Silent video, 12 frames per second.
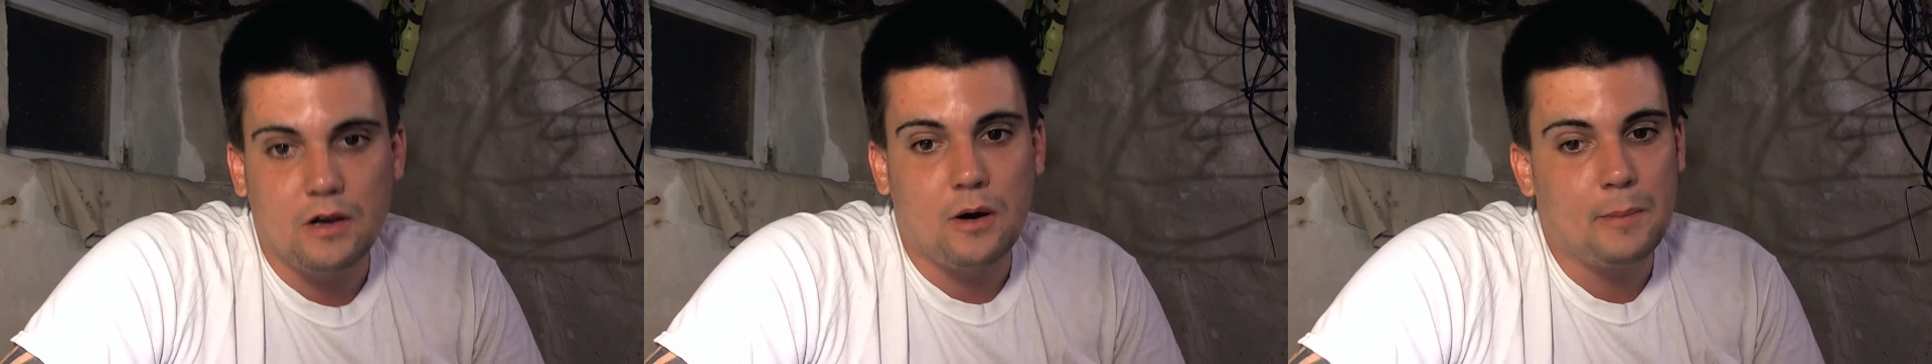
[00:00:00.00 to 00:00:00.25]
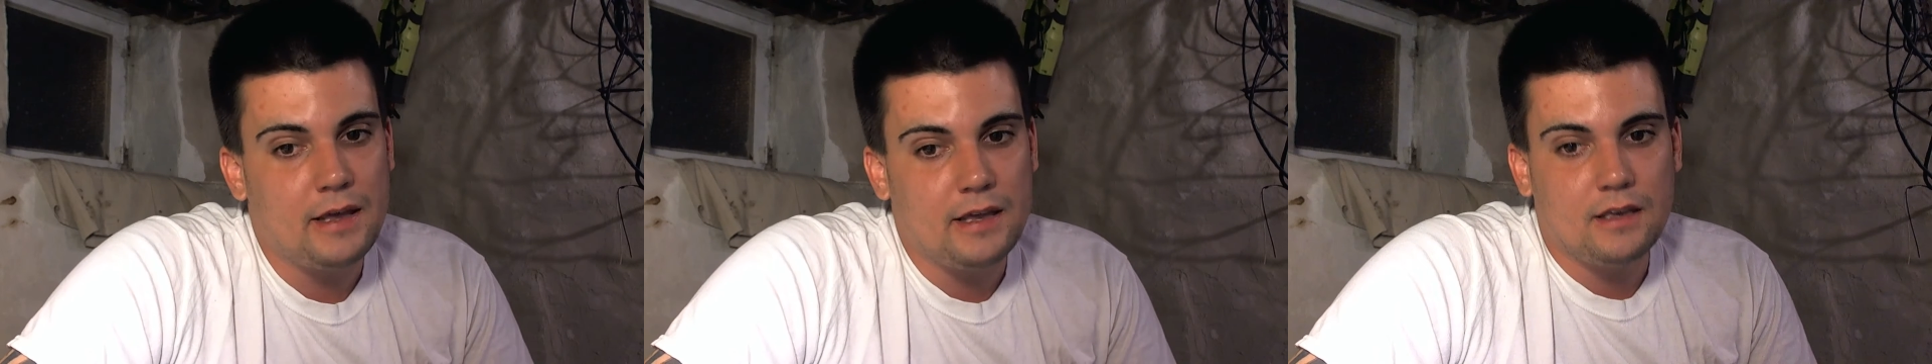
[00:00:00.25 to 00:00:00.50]
I'll
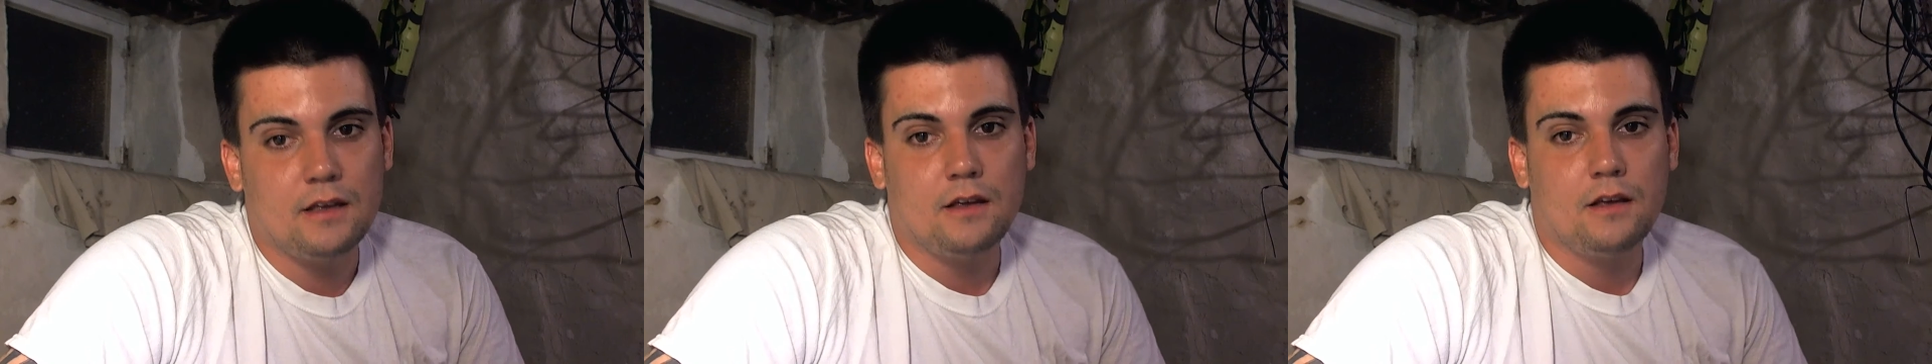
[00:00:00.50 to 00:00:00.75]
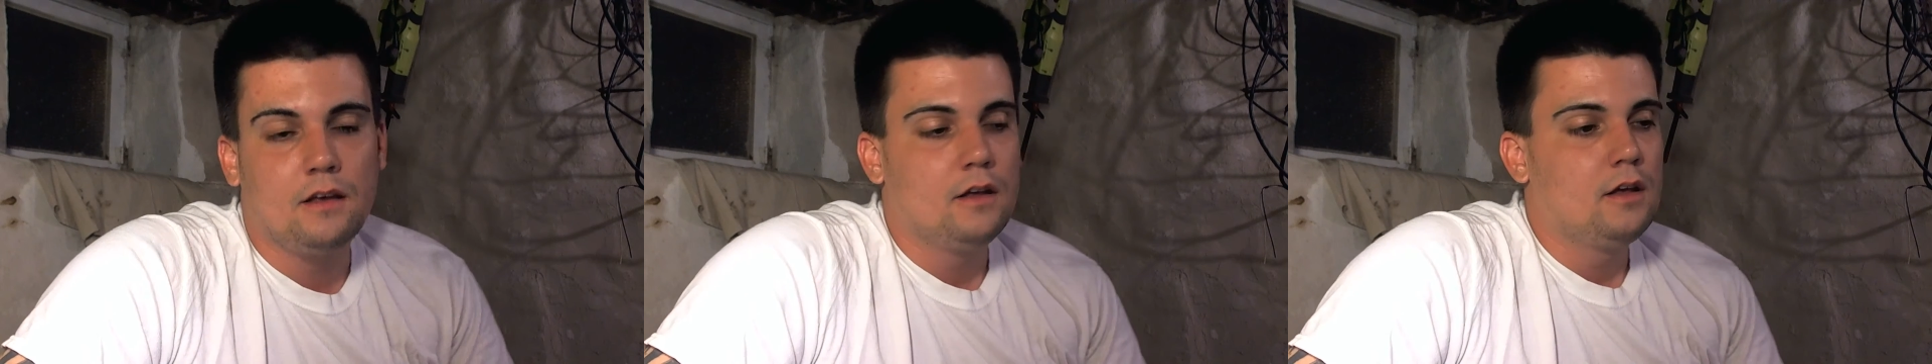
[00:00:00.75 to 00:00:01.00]
make it
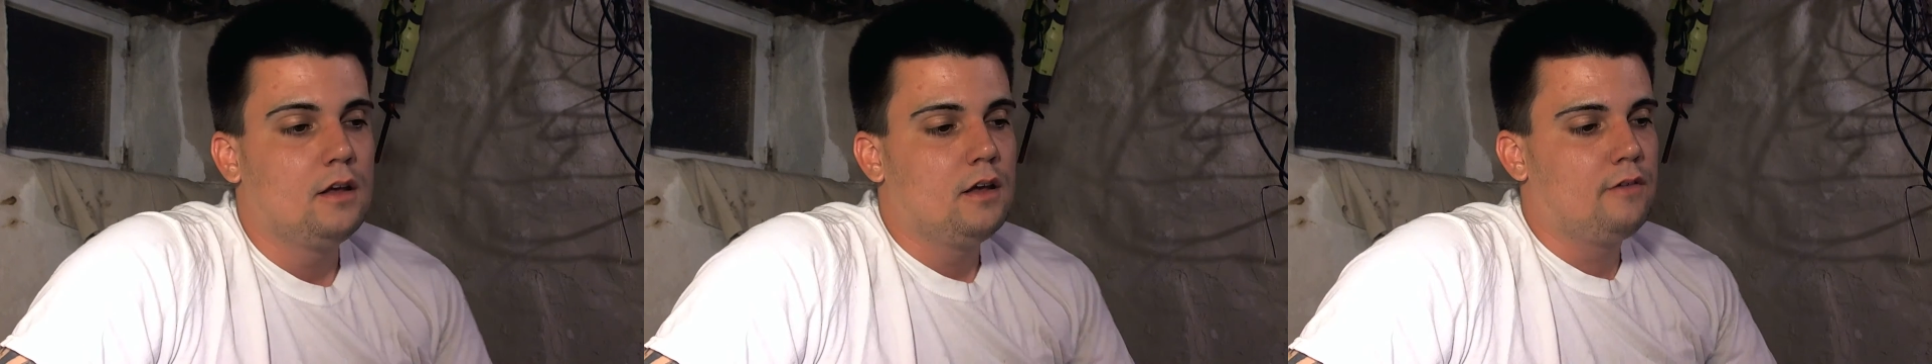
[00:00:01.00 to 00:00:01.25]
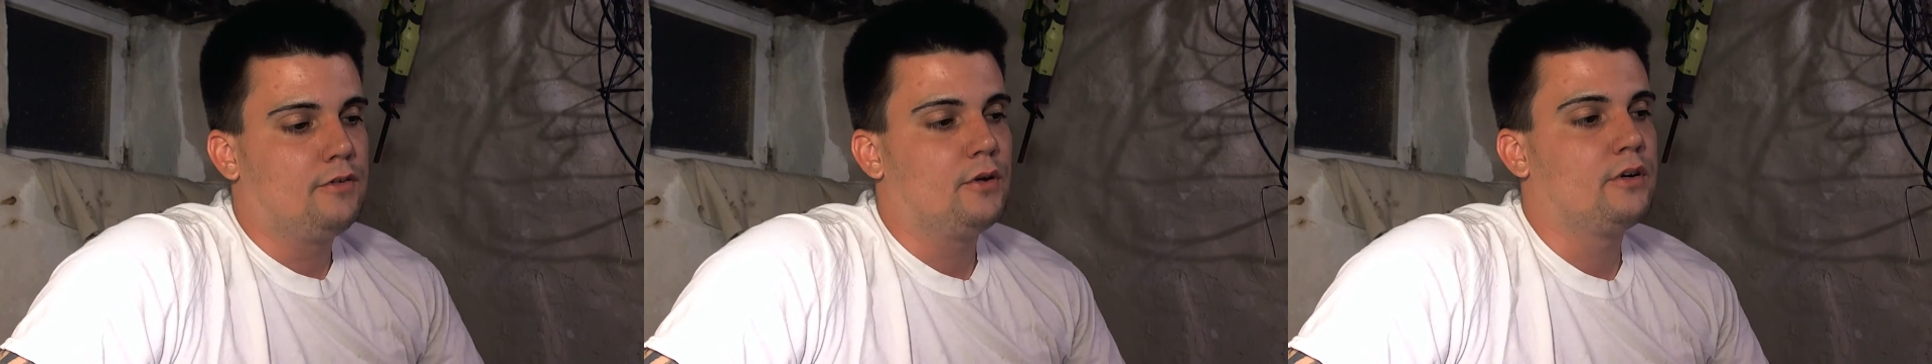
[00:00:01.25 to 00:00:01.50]

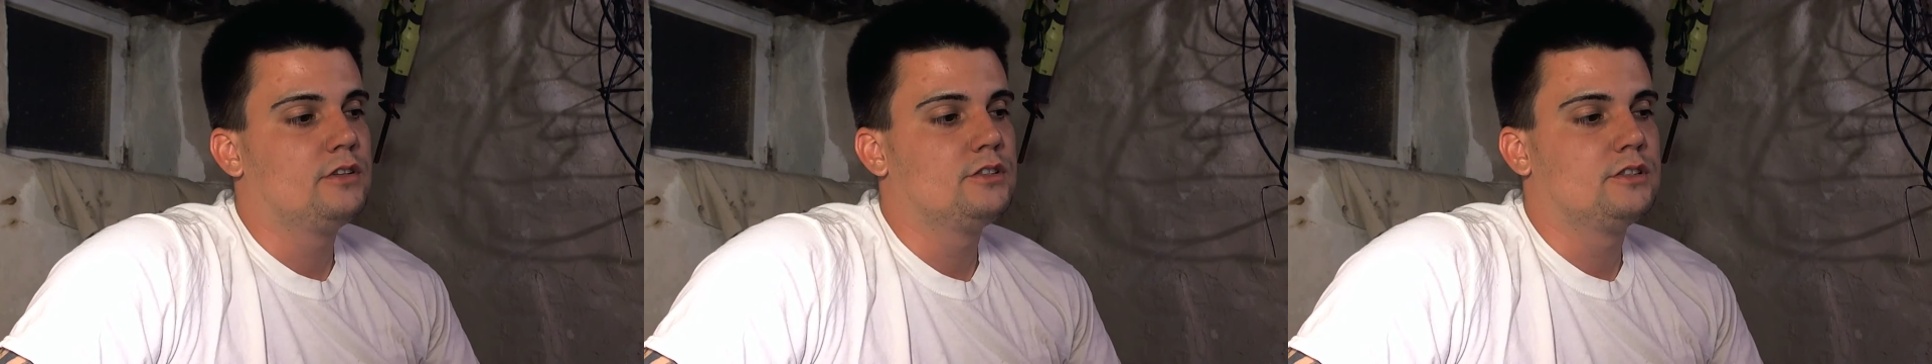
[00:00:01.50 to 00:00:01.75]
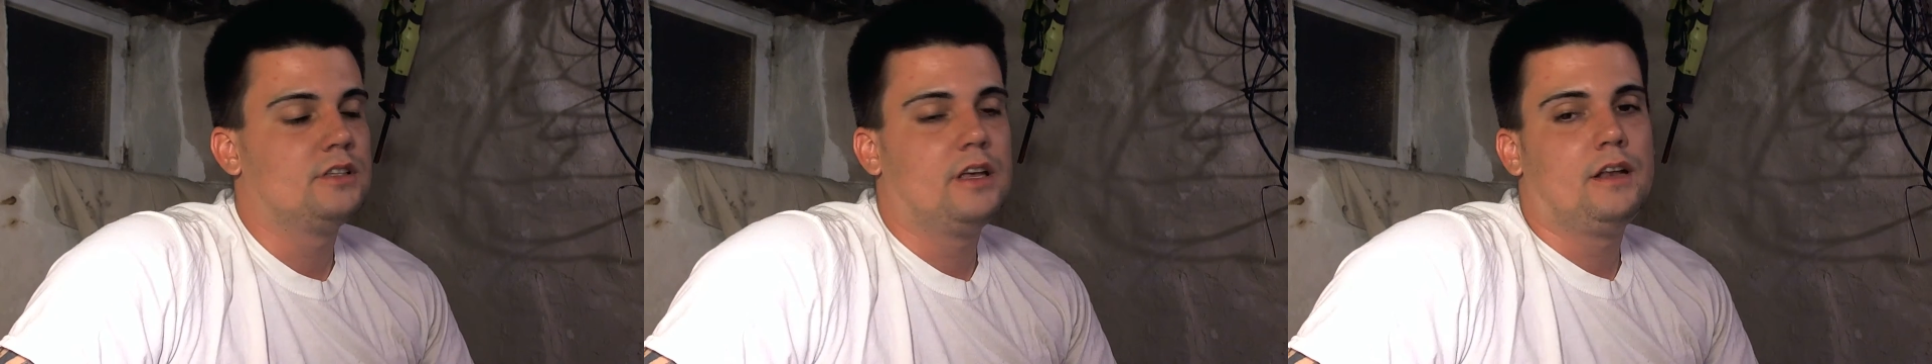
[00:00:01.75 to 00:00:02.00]
if you're
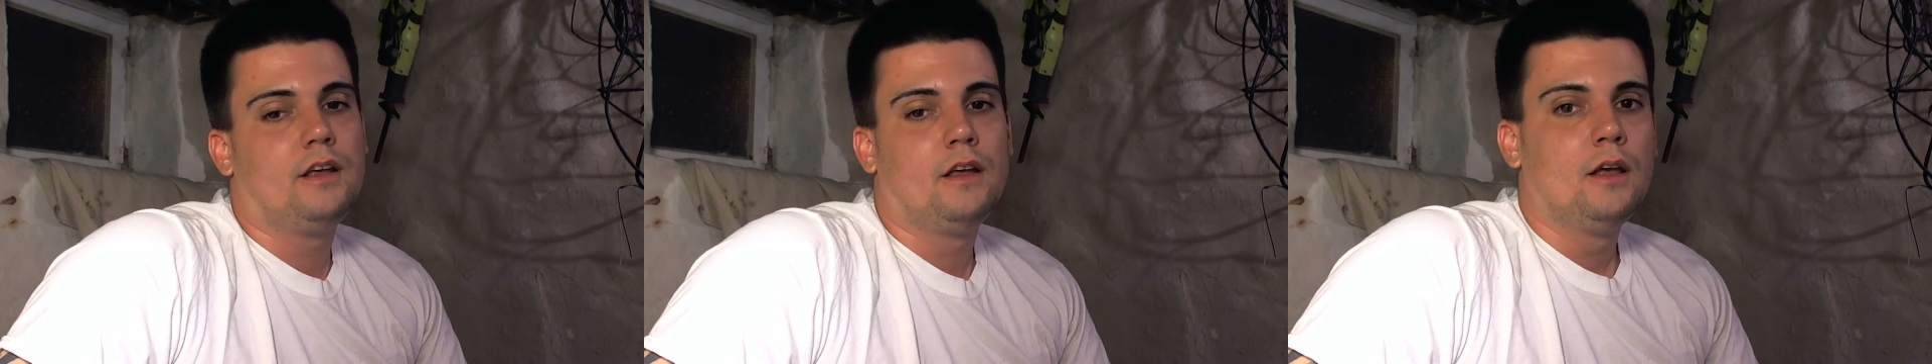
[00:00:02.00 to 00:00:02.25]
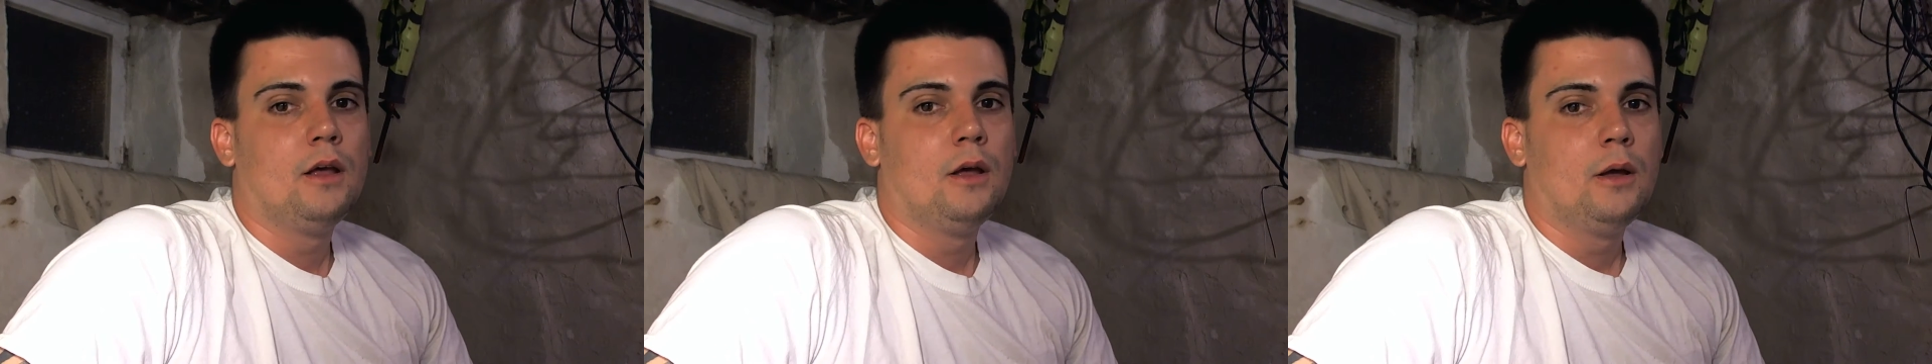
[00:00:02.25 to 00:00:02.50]
interested.
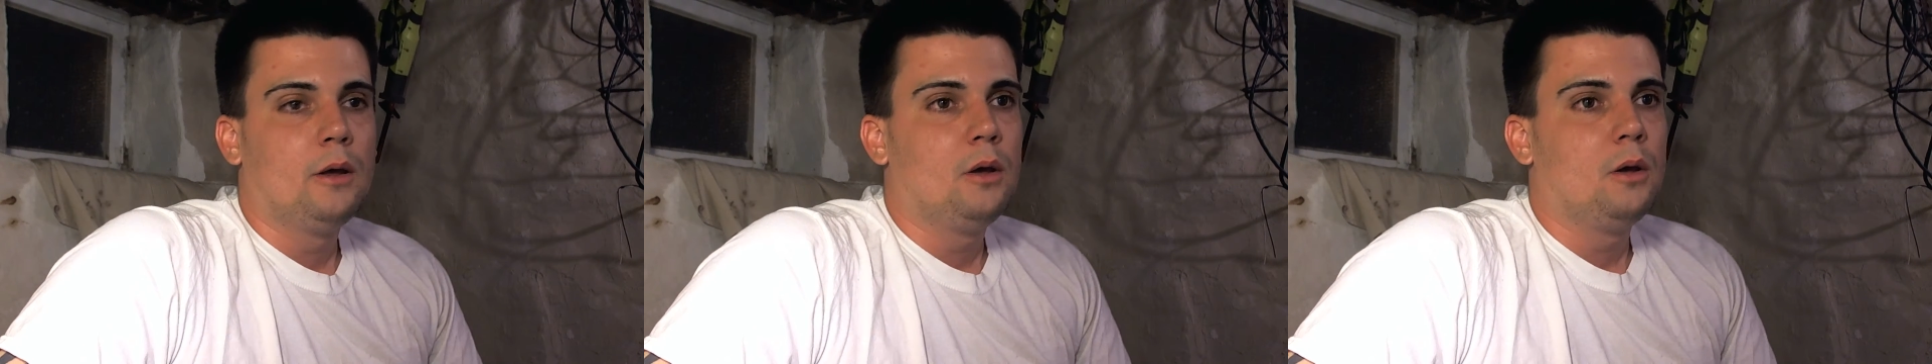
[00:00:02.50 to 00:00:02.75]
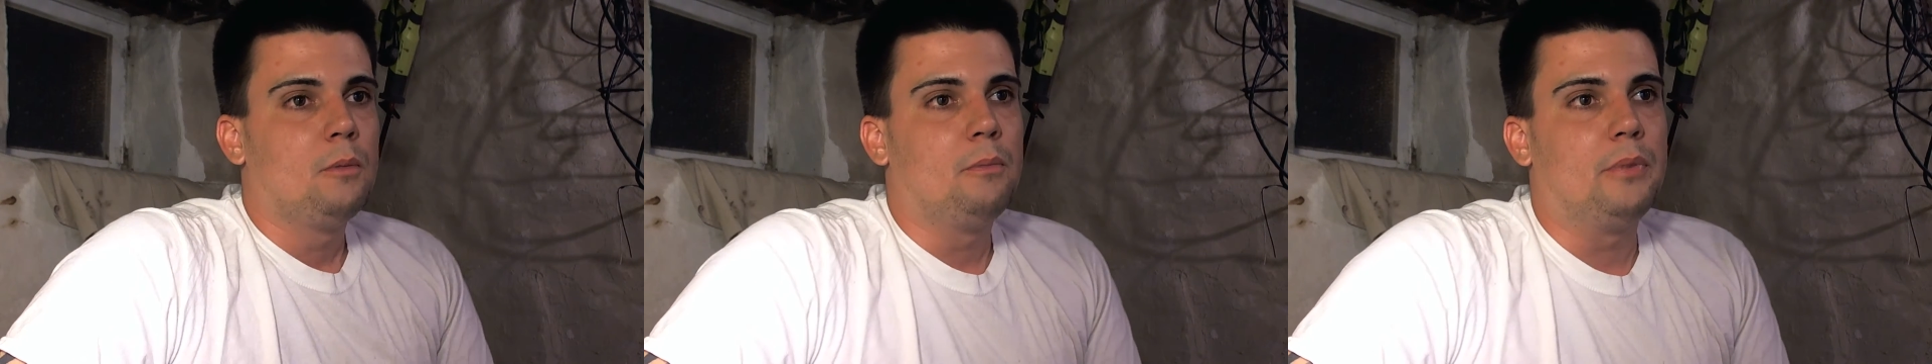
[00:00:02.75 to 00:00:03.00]

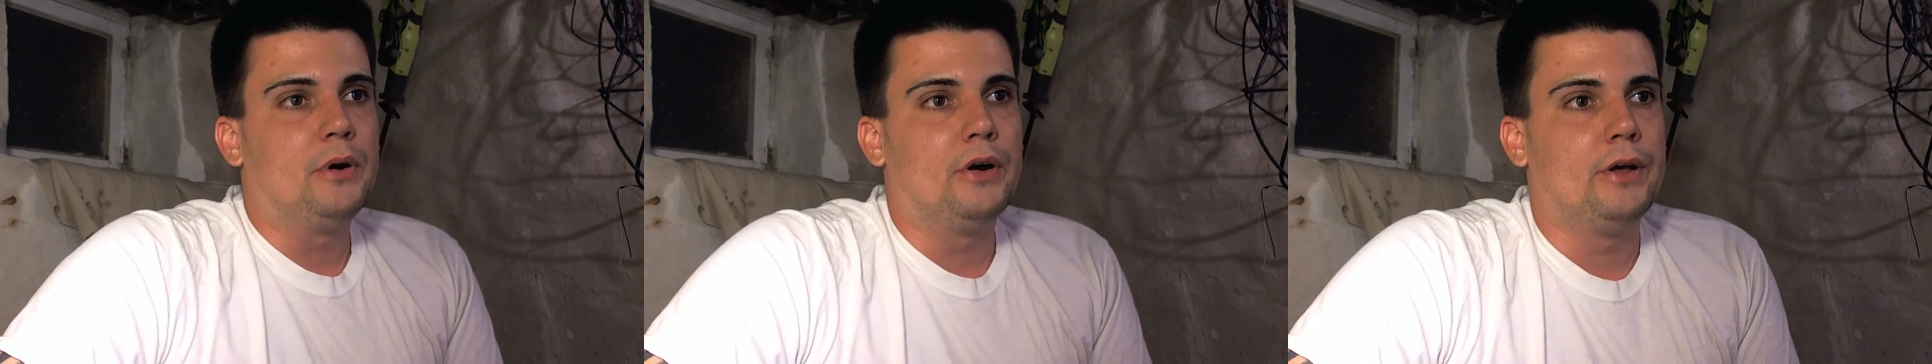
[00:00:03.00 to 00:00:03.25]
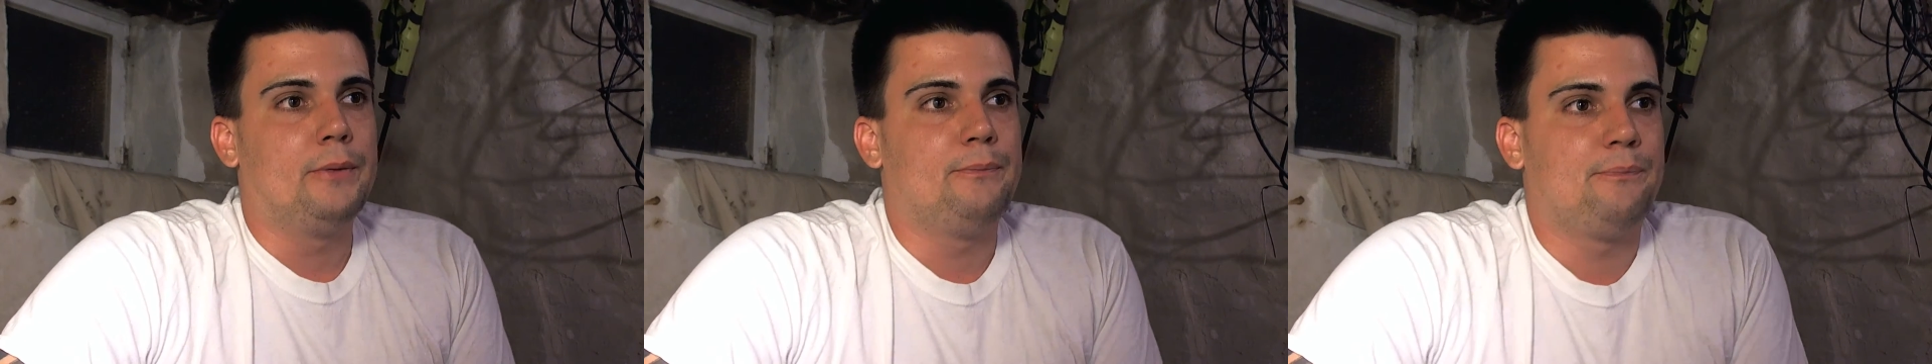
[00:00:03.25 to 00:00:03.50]
But